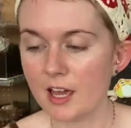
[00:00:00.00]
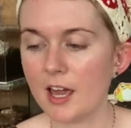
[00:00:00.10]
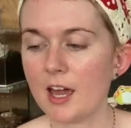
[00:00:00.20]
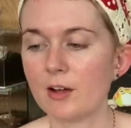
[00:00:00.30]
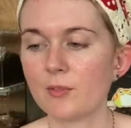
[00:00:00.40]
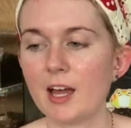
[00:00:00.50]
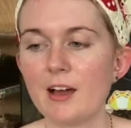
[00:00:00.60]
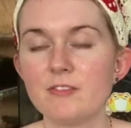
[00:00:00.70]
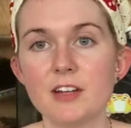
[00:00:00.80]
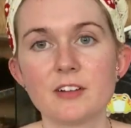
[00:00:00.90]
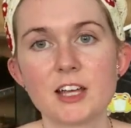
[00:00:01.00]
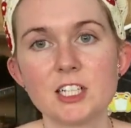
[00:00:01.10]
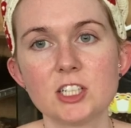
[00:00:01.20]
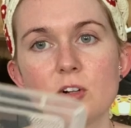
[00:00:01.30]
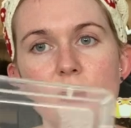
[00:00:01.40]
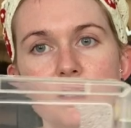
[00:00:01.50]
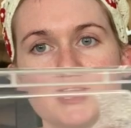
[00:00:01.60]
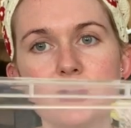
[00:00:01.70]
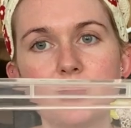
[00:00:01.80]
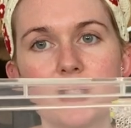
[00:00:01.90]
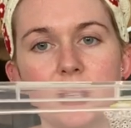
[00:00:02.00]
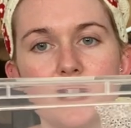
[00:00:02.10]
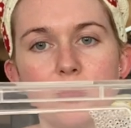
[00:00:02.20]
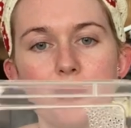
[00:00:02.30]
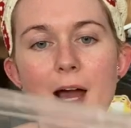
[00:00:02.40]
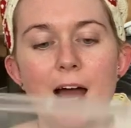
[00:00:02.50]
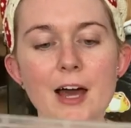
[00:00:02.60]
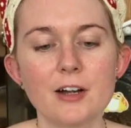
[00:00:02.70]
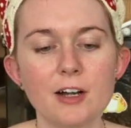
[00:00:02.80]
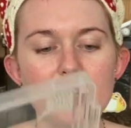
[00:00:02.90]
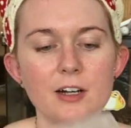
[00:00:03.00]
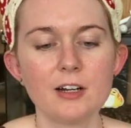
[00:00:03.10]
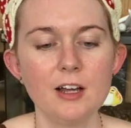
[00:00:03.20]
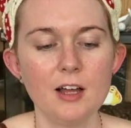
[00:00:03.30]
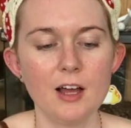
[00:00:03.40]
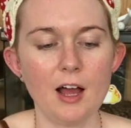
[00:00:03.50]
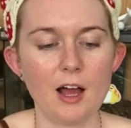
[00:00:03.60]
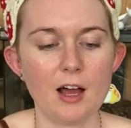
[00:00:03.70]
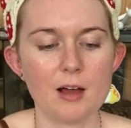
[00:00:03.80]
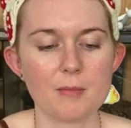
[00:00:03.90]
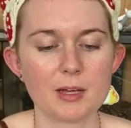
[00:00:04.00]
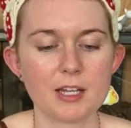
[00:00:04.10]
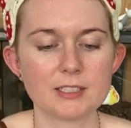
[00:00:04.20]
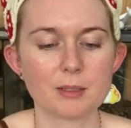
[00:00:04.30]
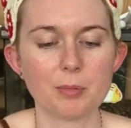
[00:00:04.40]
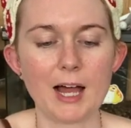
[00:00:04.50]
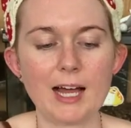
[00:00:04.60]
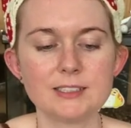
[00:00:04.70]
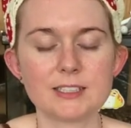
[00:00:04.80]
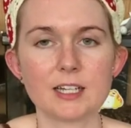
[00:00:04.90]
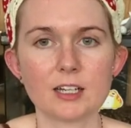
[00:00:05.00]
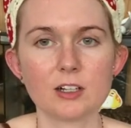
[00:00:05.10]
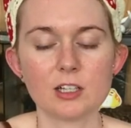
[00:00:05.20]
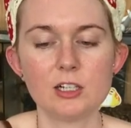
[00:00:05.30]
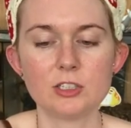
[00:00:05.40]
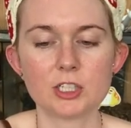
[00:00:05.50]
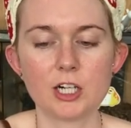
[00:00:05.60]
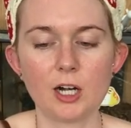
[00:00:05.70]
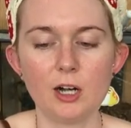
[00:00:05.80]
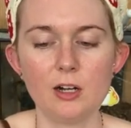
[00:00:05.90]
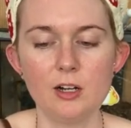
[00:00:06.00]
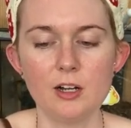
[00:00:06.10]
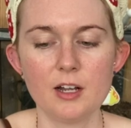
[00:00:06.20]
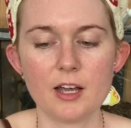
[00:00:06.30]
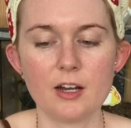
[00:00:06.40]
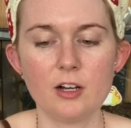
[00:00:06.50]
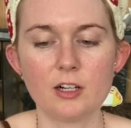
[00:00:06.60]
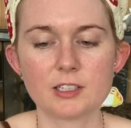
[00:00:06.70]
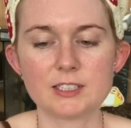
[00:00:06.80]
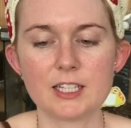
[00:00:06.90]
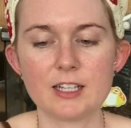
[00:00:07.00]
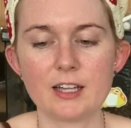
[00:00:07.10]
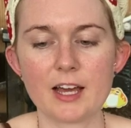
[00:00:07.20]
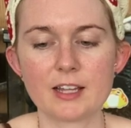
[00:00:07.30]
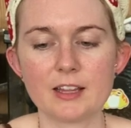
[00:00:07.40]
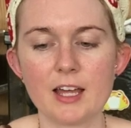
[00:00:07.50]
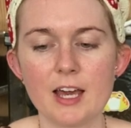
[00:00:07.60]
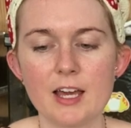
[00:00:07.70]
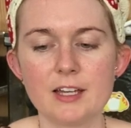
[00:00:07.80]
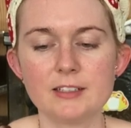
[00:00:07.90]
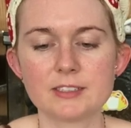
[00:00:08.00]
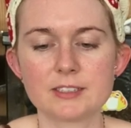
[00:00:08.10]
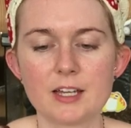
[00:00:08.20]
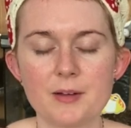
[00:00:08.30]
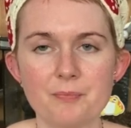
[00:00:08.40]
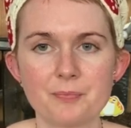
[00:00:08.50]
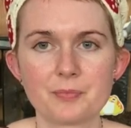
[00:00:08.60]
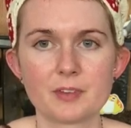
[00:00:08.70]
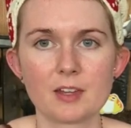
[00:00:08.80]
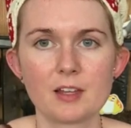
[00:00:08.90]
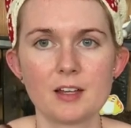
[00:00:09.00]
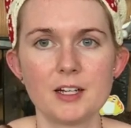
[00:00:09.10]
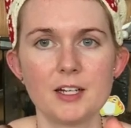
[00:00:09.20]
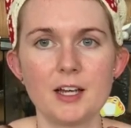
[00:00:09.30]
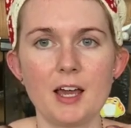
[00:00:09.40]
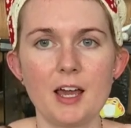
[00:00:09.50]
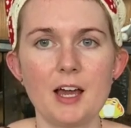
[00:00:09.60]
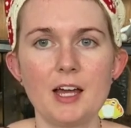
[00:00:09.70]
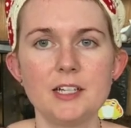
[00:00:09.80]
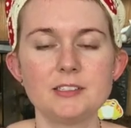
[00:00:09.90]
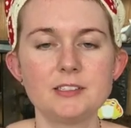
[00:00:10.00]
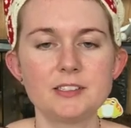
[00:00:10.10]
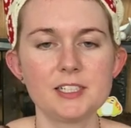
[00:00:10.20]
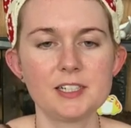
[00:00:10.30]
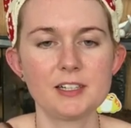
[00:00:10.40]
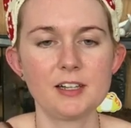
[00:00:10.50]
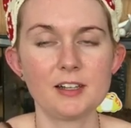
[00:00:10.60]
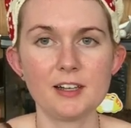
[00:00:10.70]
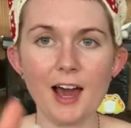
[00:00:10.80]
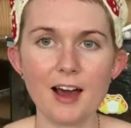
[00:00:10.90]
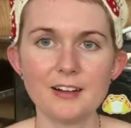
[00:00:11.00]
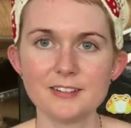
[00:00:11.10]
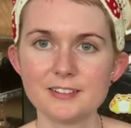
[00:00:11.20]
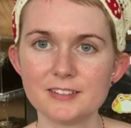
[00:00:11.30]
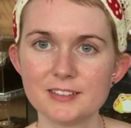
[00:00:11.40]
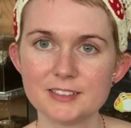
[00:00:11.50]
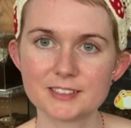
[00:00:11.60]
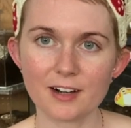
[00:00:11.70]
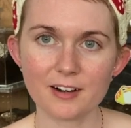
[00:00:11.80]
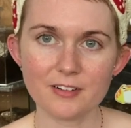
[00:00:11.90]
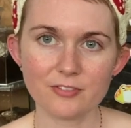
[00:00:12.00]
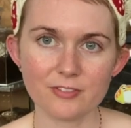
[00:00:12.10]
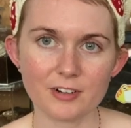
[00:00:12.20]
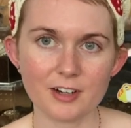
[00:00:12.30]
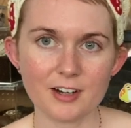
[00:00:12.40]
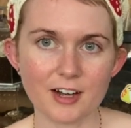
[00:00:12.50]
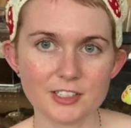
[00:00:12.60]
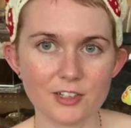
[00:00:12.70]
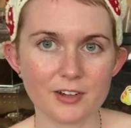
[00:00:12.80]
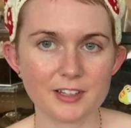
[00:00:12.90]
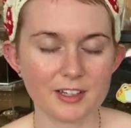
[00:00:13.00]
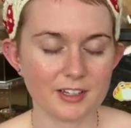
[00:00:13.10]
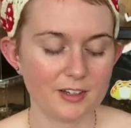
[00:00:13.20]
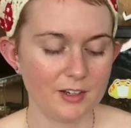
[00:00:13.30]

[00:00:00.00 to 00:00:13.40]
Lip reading: And we have ventilation holes in a really cute pattern. It is a plastic enclosure. It hooks in like this, and yeah, sorry for not showing the